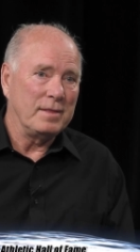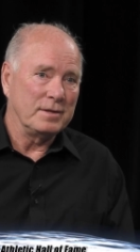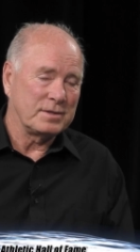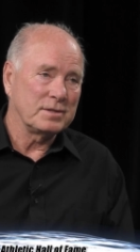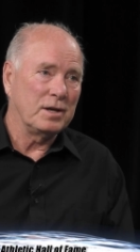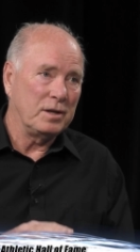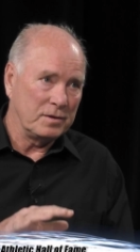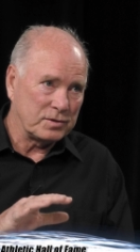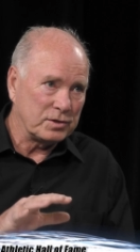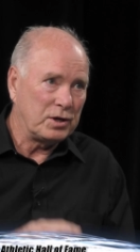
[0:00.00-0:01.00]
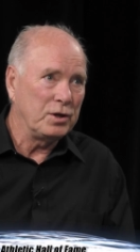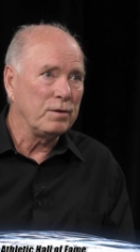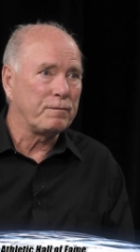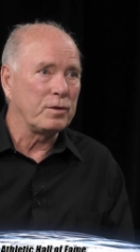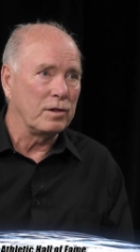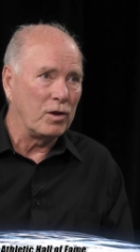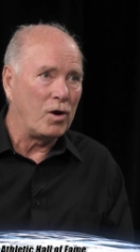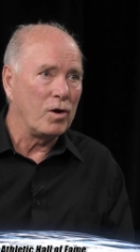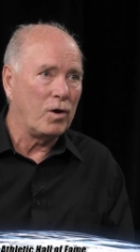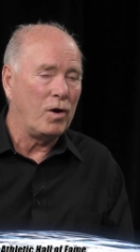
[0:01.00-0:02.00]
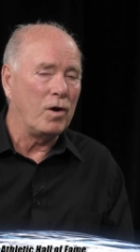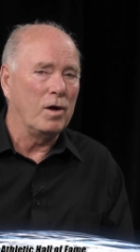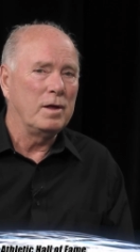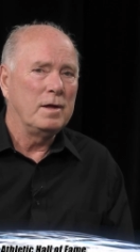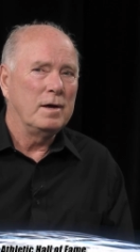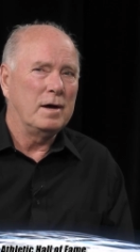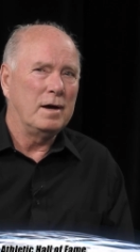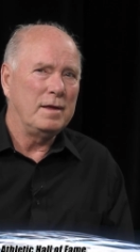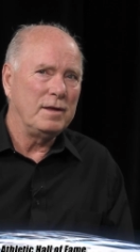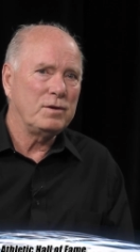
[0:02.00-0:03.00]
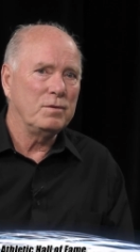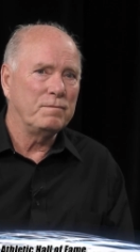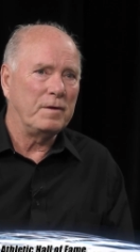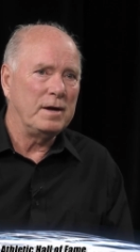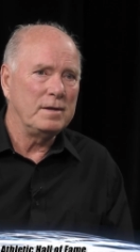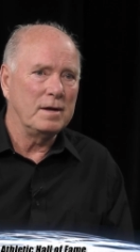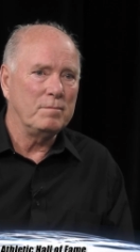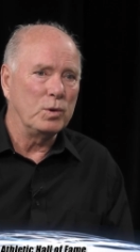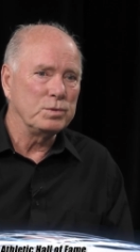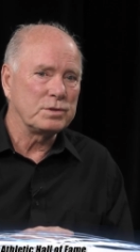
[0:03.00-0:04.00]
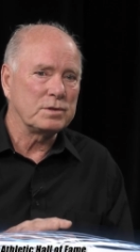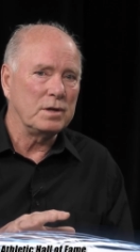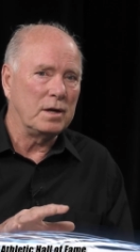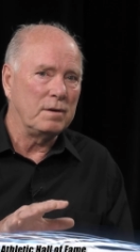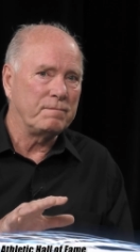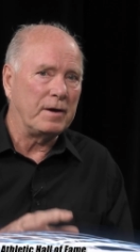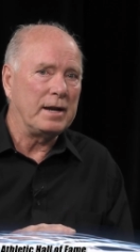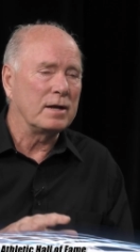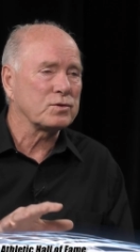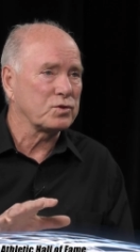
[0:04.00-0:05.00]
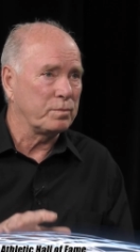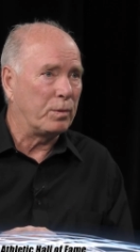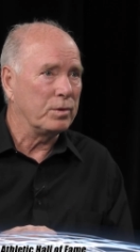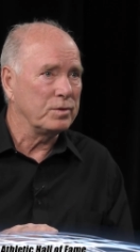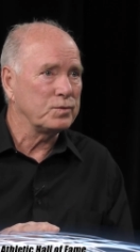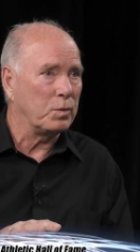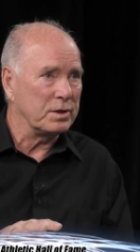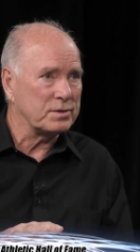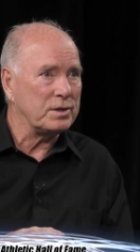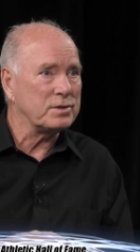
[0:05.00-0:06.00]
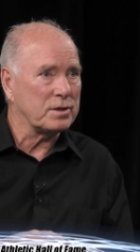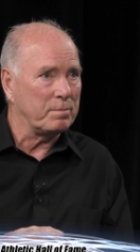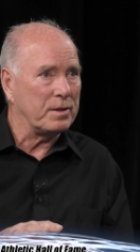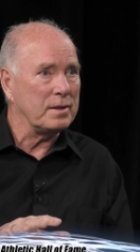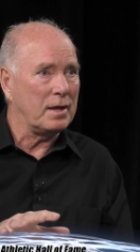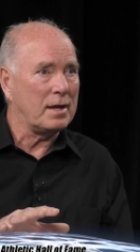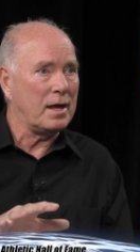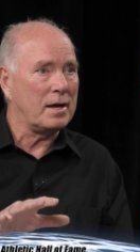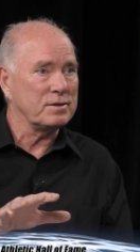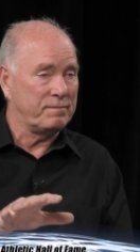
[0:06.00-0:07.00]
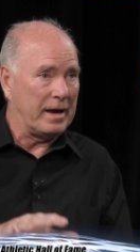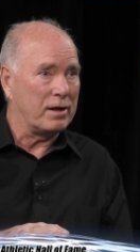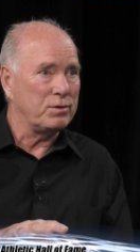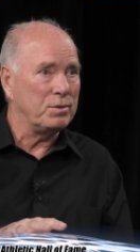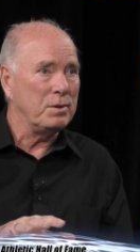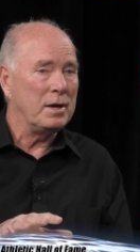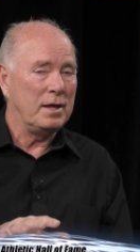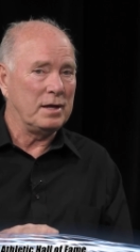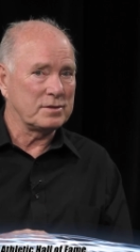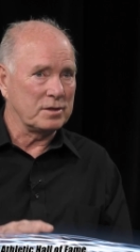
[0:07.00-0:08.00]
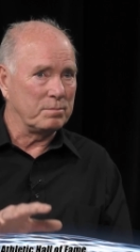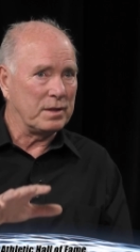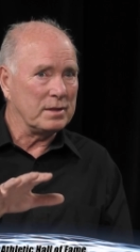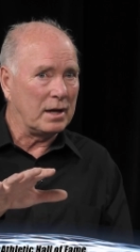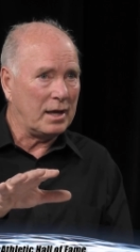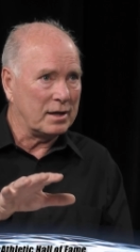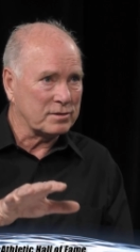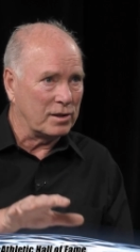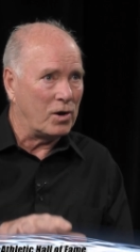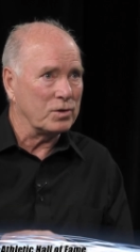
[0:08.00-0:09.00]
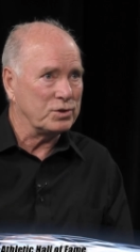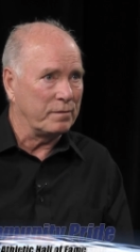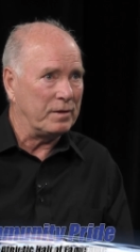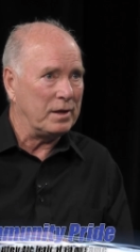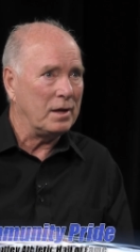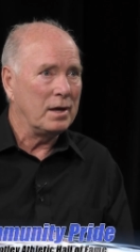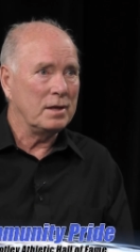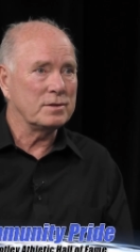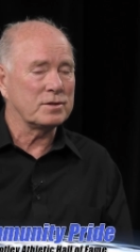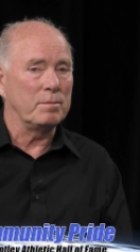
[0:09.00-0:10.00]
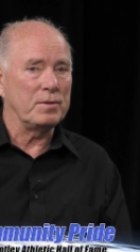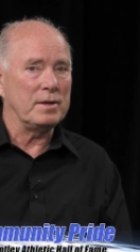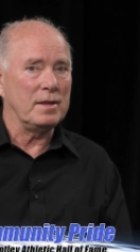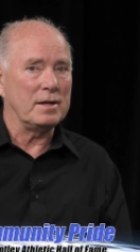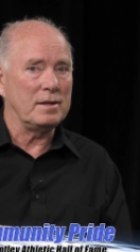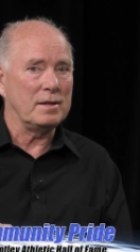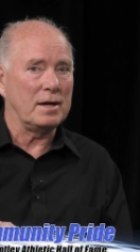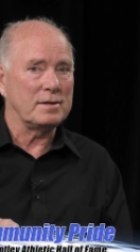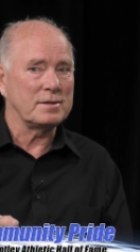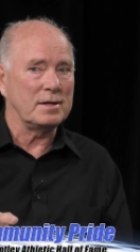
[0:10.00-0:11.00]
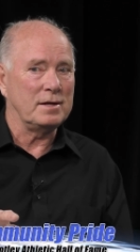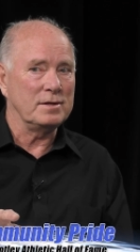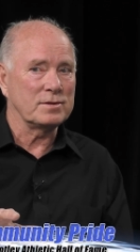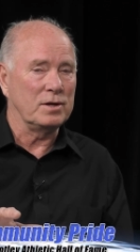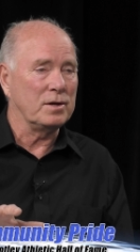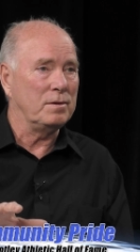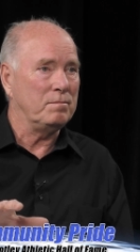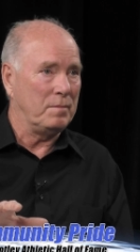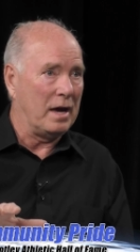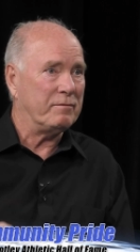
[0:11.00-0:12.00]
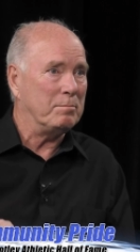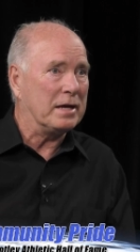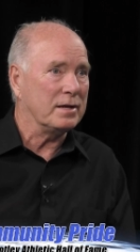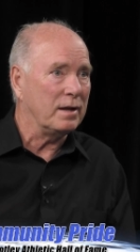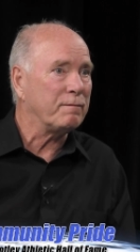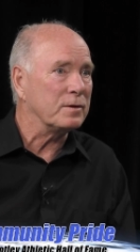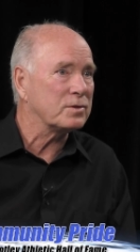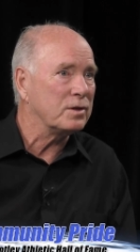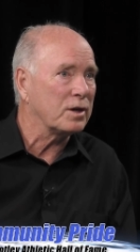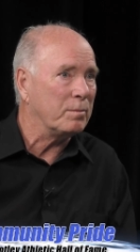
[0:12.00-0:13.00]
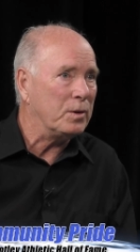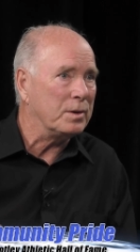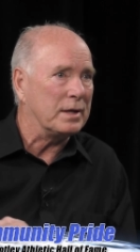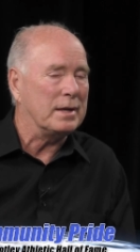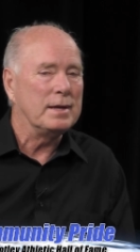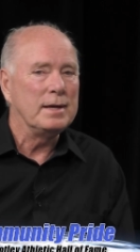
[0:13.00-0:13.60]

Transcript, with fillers: This is gonna. This is here for the long haul. Uh, I think you'll find that most uh, financial supporters want to see something that has value and that's something that has longevity and something that, that uh, is going to have make a difference in the community.